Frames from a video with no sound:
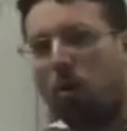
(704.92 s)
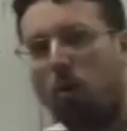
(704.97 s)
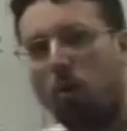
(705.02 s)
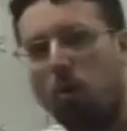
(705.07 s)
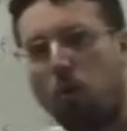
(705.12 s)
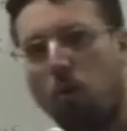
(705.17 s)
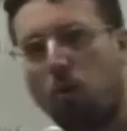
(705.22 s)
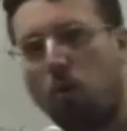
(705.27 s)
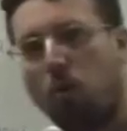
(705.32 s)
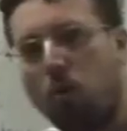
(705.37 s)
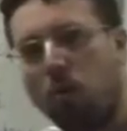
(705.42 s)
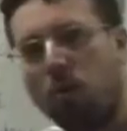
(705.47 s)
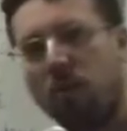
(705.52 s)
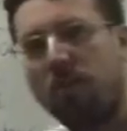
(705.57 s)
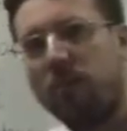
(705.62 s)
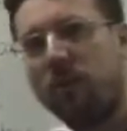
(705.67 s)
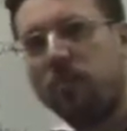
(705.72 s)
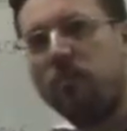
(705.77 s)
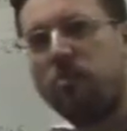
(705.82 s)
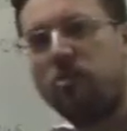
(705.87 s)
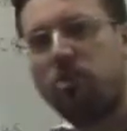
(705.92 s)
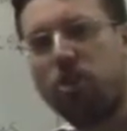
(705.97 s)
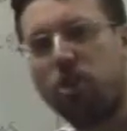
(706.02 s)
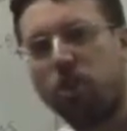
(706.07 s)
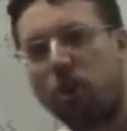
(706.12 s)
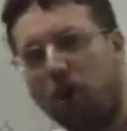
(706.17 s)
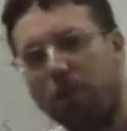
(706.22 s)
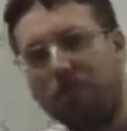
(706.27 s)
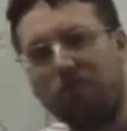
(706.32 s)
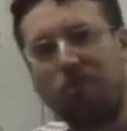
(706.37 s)
all of those
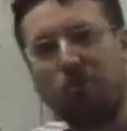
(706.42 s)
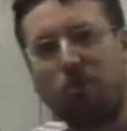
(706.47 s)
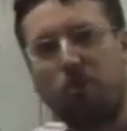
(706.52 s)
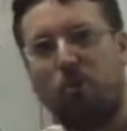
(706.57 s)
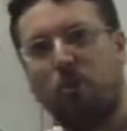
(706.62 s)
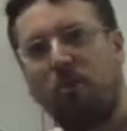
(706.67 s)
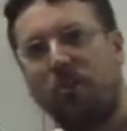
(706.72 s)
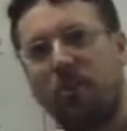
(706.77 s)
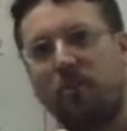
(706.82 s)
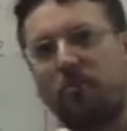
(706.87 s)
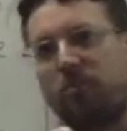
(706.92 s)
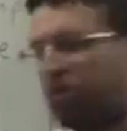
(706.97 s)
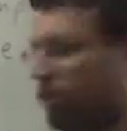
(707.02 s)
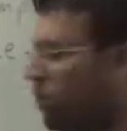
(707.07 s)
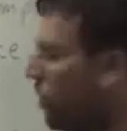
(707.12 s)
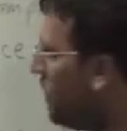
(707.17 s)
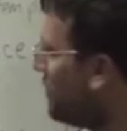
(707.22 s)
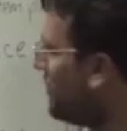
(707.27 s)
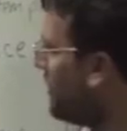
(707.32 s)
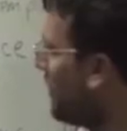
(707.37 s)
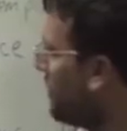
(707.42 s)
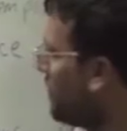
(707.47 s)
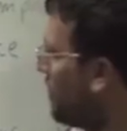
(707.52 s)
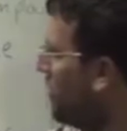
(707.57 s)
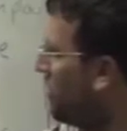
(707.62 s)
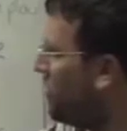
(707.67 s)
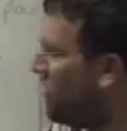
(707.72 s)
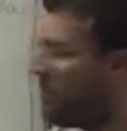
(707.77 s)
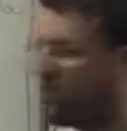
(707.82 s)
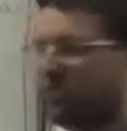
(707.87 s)
jobs that the
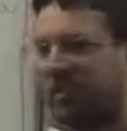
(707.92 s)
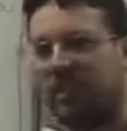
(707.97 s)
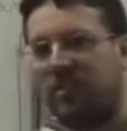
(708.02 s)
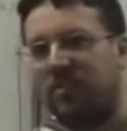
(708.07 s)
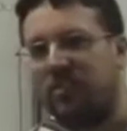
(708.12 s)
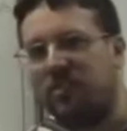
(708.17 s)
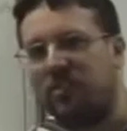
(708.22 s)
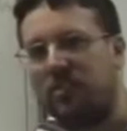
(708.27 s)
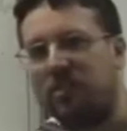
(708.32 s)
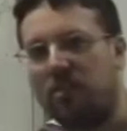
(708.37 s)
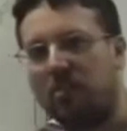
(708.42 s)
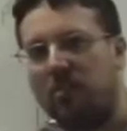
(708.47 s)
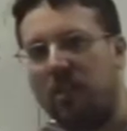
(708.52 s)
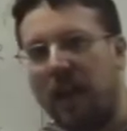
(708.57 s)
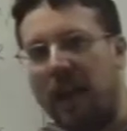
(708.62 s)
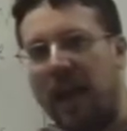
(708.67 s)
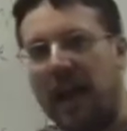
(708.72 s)
processor needs to do,